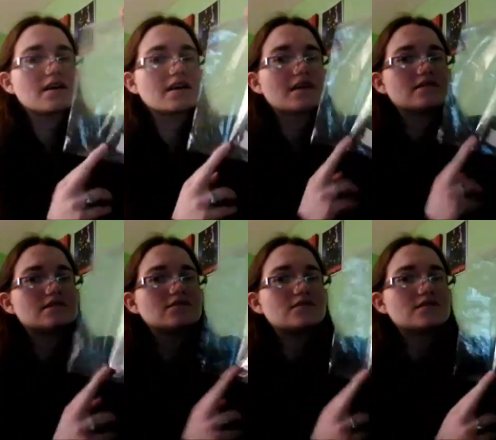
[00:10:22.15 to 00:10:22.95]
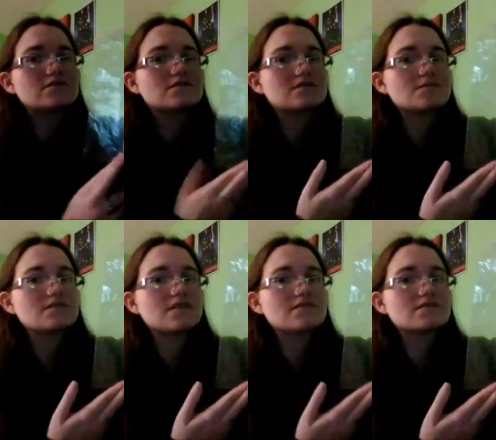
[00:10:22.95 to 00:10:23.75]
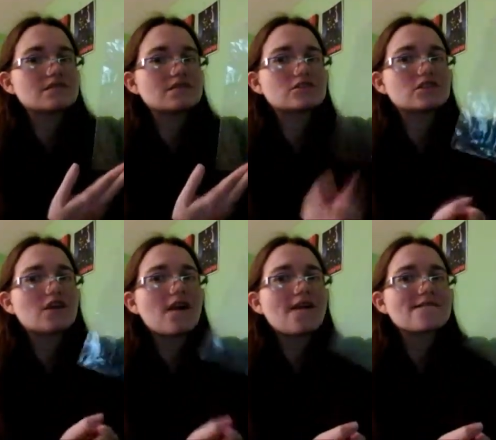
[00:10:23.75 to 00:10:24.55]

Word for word: in case I do want to do the same challenge next year.